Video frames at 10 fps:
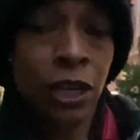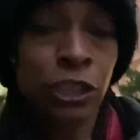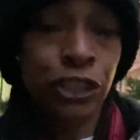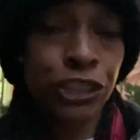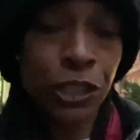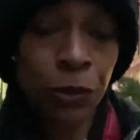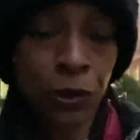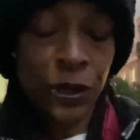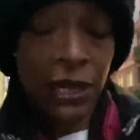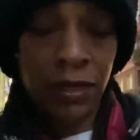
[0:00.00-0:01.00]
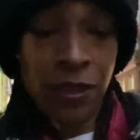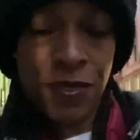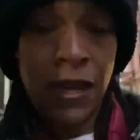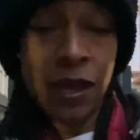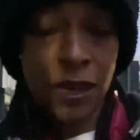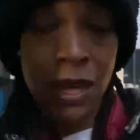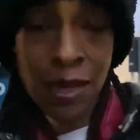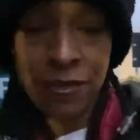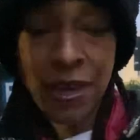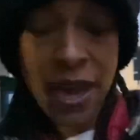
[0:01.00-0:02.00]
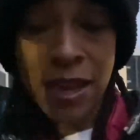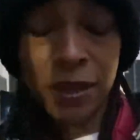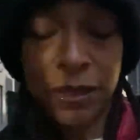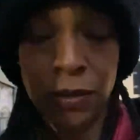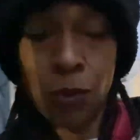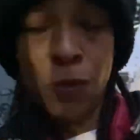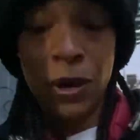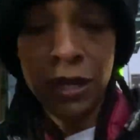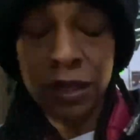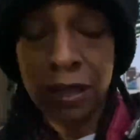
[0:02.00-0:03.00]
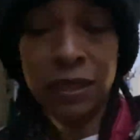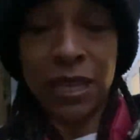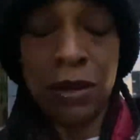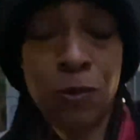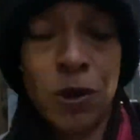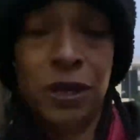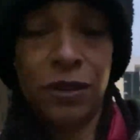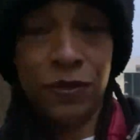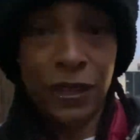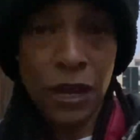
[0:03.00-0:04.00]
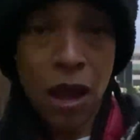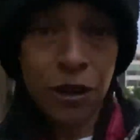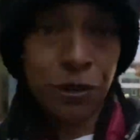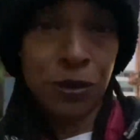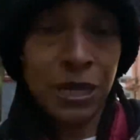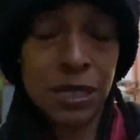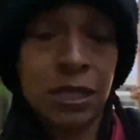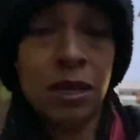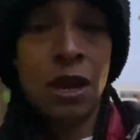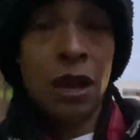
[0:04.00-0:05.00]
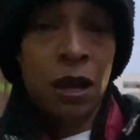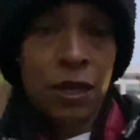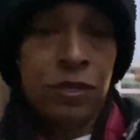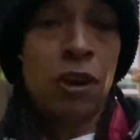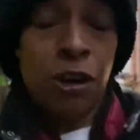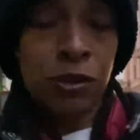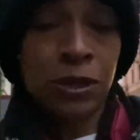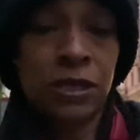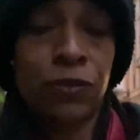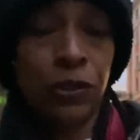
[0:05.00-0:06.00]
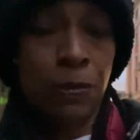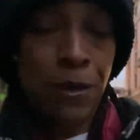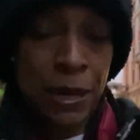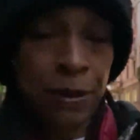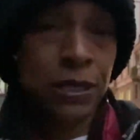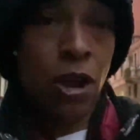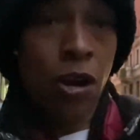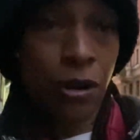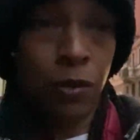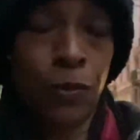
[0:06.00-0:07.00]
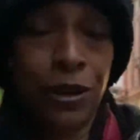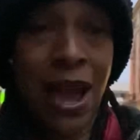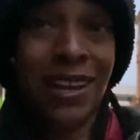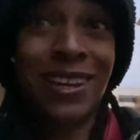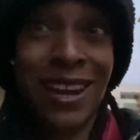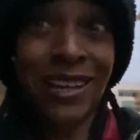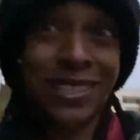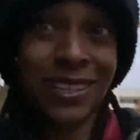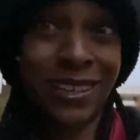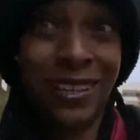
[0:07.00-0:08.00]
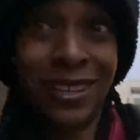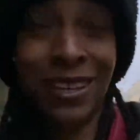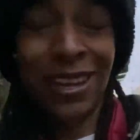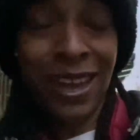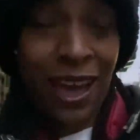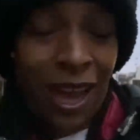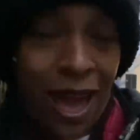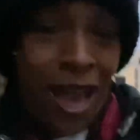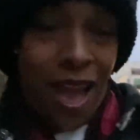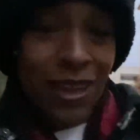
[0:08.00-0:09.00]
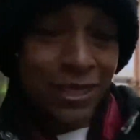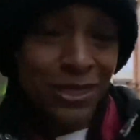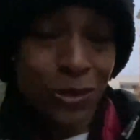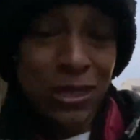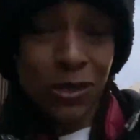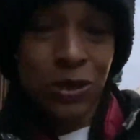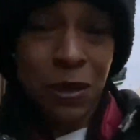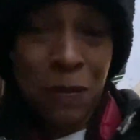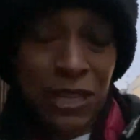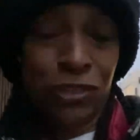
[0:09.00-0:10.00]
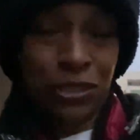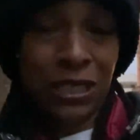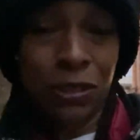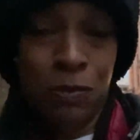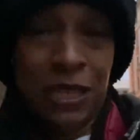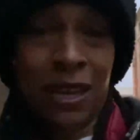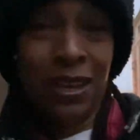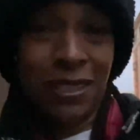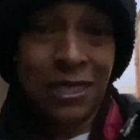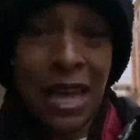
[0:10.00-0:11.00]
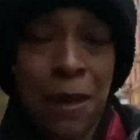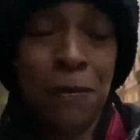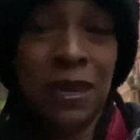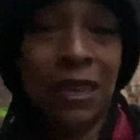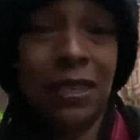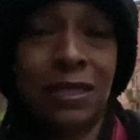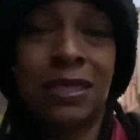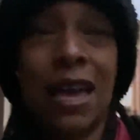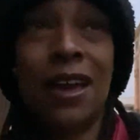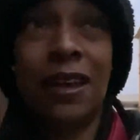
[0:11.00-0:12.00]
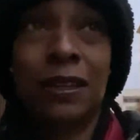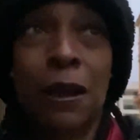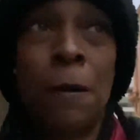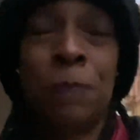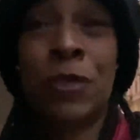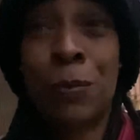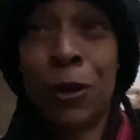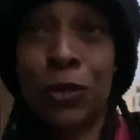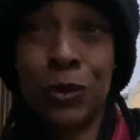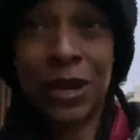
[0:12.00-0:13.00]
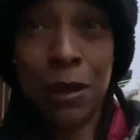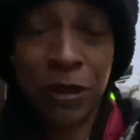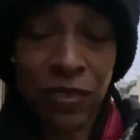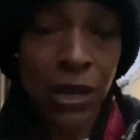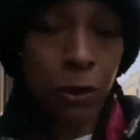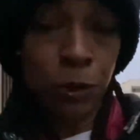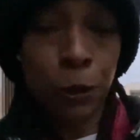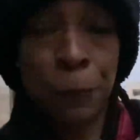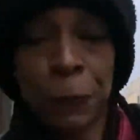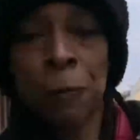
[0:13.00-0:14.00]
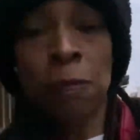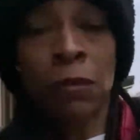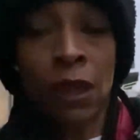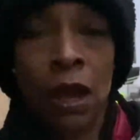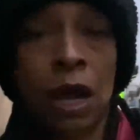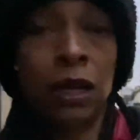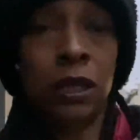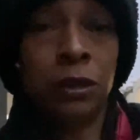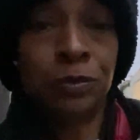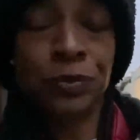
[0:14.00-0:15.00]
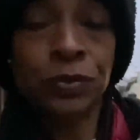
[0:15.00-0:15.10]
she wrote in the thing that one of the arteries for the baby's heart were not connected. So this was a major deal because that means that the birth would not be viable. And